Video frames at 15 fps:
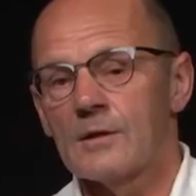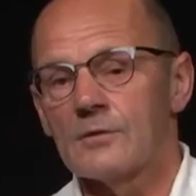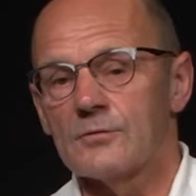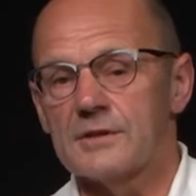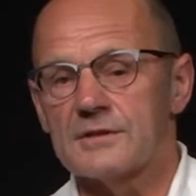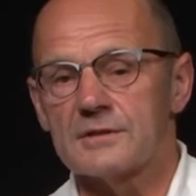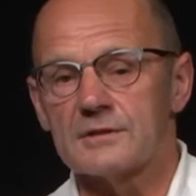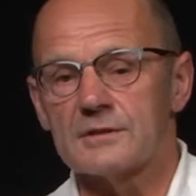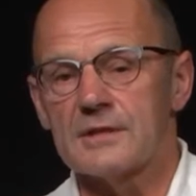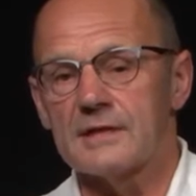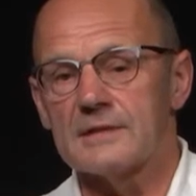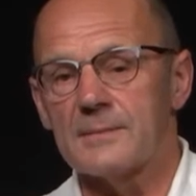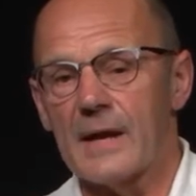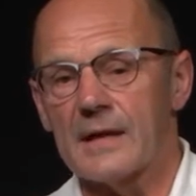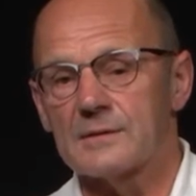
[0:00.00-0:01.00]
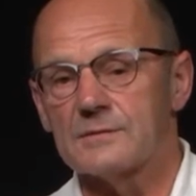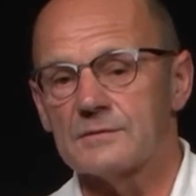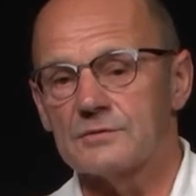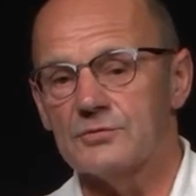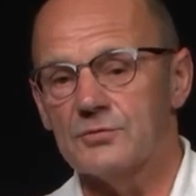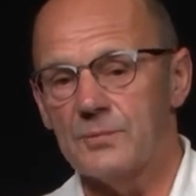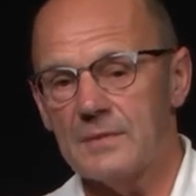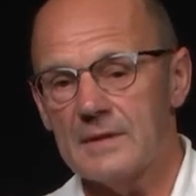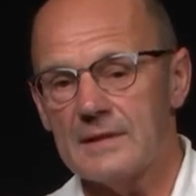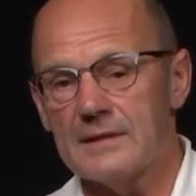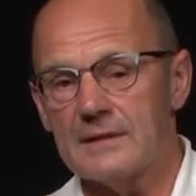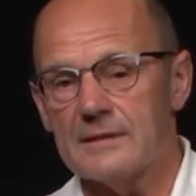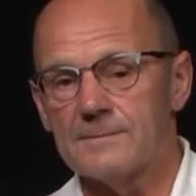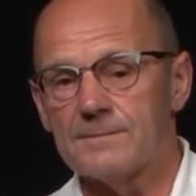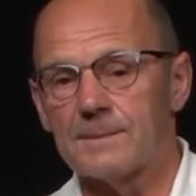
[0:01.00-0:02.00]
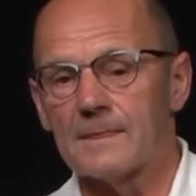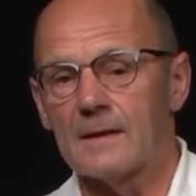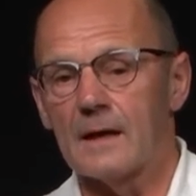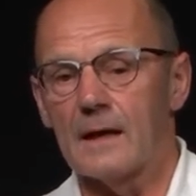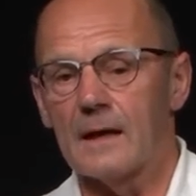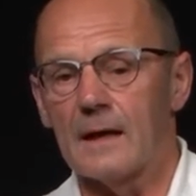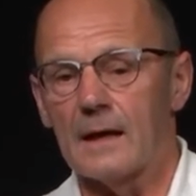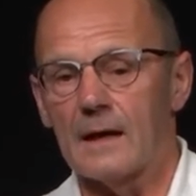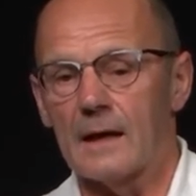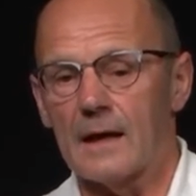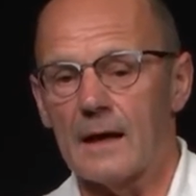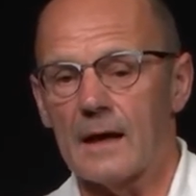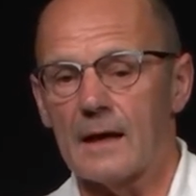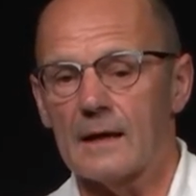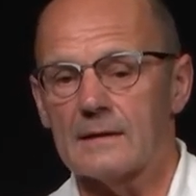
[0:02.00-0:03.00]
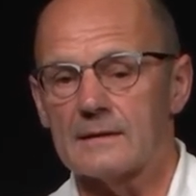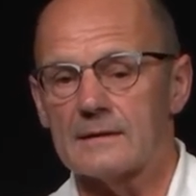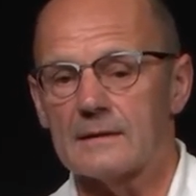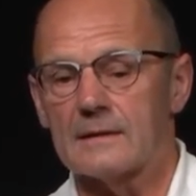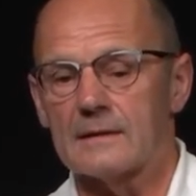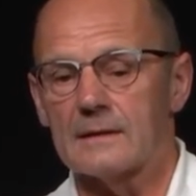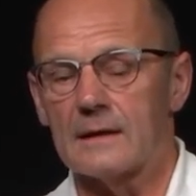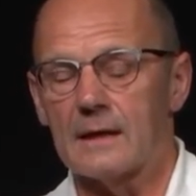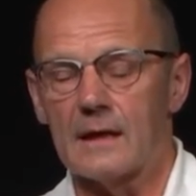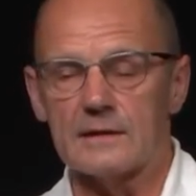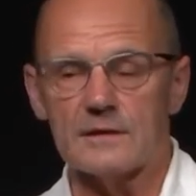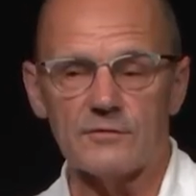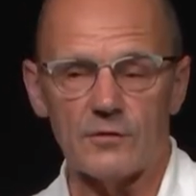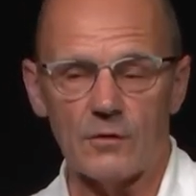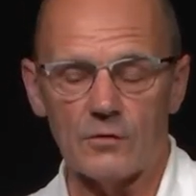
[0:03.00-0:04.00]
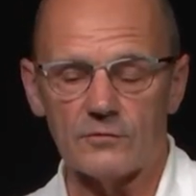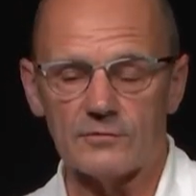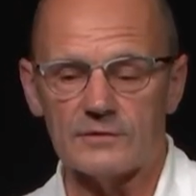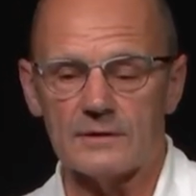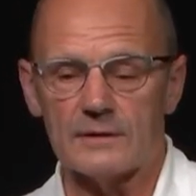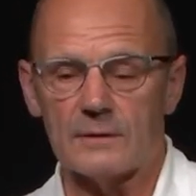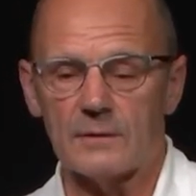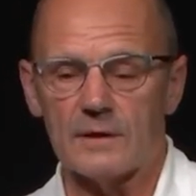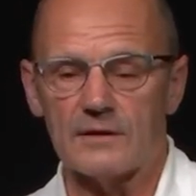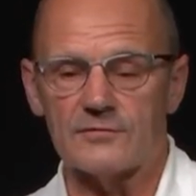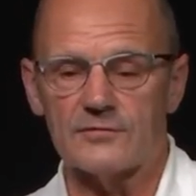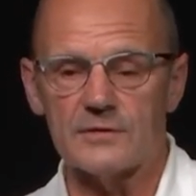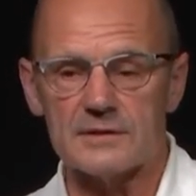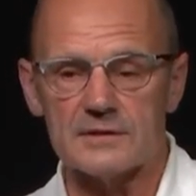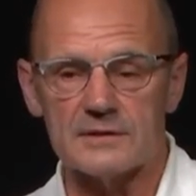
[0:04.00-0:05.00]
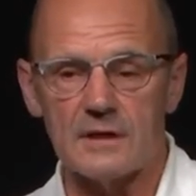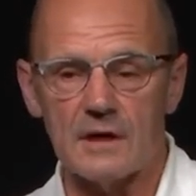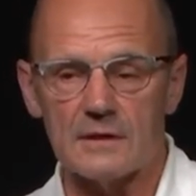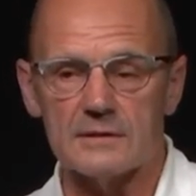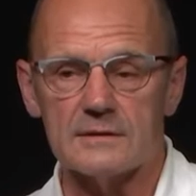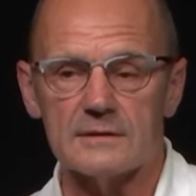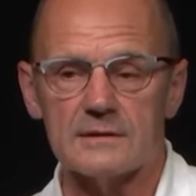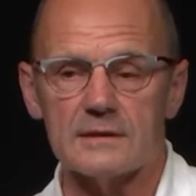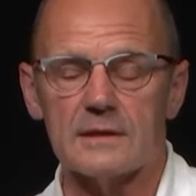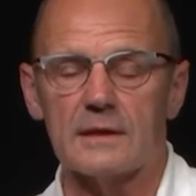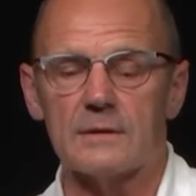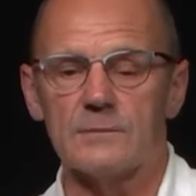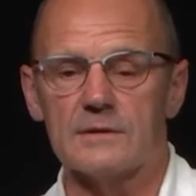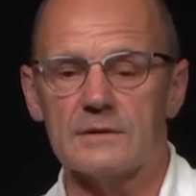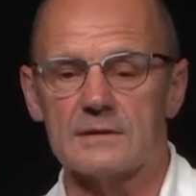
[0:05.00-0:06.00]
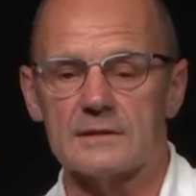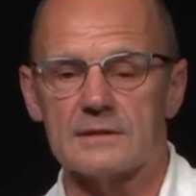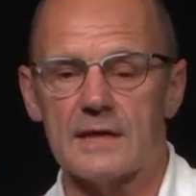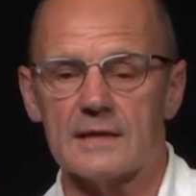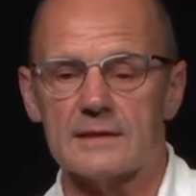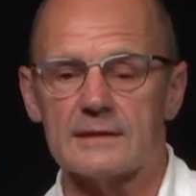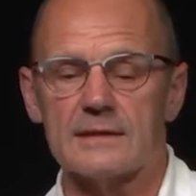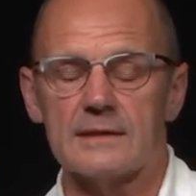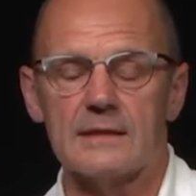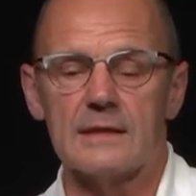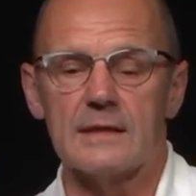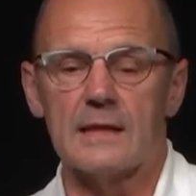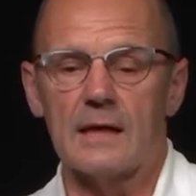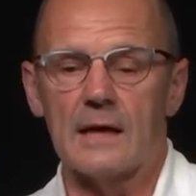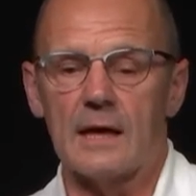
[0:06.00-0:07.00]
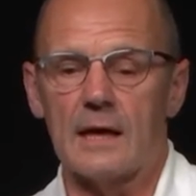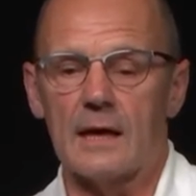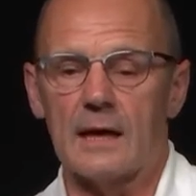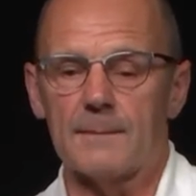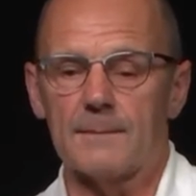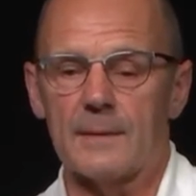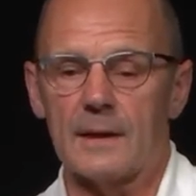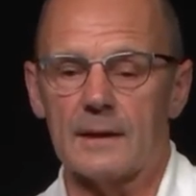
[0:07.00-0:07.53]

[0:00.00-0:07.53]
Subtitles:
Research data management, to me, has evolved. When I first started with this task, my